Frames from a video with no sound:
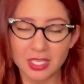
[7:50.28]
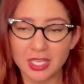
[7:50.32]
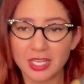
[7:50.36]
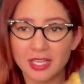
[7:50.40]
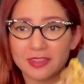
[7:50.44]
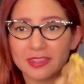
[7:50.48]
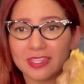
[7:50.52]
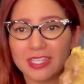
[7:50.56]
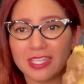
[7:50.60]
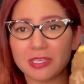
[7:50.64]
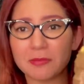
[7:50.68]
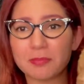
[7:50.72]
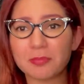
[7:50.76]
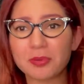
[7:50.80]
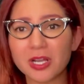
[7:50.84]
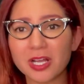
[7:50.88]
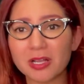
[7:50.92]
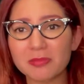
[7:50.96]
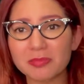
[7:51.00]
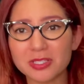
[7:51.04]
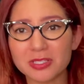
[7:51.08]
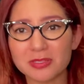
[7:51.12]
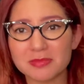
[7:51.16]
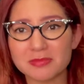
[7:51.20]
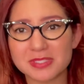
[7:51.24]
The
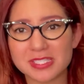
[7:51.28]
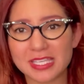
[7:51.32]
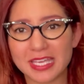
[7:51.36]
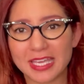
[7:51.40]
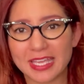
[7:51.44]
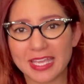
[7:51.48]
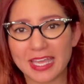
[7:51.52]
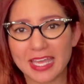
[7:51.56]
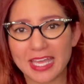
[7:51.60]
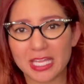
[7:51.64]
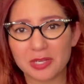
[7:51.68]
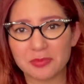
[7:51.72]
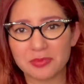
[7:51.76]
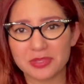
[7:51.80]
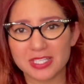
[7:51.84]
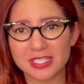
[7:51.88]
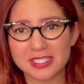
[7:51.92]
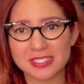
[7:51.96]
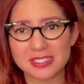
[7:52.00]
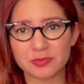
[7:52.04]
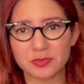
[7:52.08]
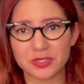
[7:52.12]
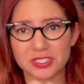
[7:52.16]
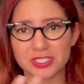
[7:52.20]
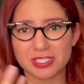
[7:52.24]
problems I had with
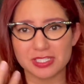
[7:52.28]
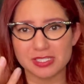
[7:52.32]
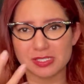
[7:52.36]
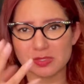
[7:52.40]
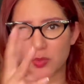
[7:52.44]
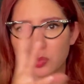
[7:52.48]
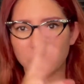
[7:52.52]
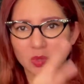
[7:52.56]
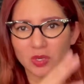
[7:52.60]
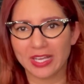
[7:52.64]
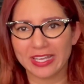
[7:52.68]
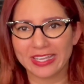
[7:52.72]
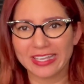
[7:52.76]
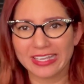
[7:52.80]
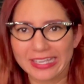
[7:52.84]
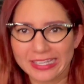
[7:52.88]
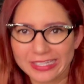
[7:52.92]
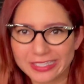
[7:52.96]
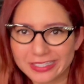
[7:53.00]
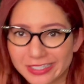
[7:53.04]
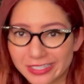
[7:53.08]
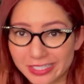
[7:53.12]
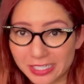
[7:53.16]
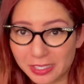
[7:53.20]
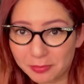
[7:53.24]
this, which is why I
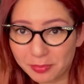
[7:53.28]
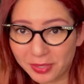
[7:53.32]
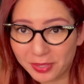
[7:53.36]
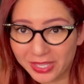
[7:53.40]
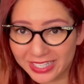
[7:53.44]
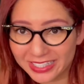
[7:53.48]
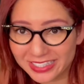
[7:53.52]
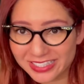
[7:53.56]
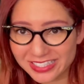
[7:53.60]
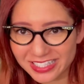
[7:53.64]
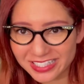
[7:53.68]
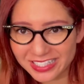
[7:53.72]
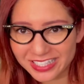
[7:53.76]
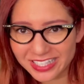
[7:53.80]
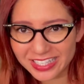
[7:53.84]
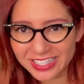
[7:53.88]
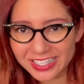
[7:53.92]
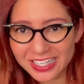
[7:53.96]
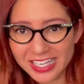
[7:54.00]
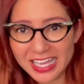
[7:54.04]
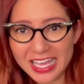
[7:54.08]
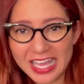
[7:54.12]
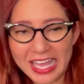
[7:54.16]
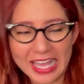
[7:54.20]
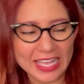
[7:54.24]
ended up painting it,
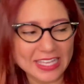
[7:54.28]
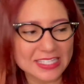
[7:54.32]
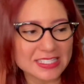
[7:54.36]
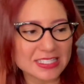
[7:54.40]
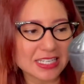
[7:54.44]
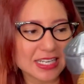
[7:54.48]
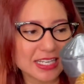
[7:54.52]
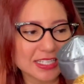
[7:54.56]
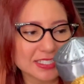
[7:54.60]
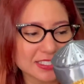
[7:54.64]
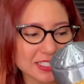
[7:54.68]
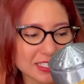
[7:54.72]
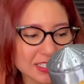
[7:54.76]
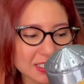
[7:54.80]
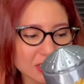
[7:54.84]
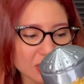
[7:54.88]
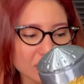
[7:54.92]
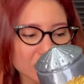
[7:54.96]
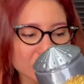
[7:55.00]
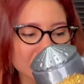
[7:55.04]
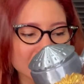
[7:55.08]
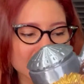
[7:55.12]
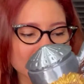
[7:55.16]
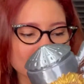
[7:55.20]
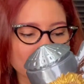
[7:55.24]
is that I did use
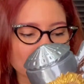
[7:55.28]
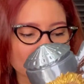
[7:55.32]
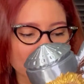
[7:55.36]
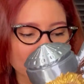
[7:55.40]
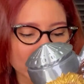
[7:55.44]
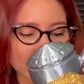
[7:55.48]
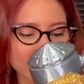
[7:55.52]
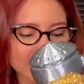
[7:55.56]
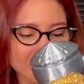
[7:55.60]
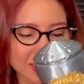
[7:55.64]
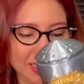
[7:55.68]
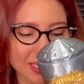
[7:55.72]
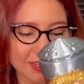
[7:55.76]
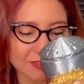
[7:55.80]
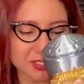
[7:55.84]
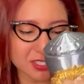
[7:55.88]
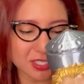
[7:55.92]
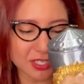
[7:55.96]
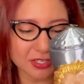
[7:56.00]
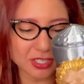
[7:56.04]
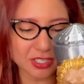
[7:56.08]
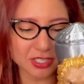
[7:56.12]
supports. I've started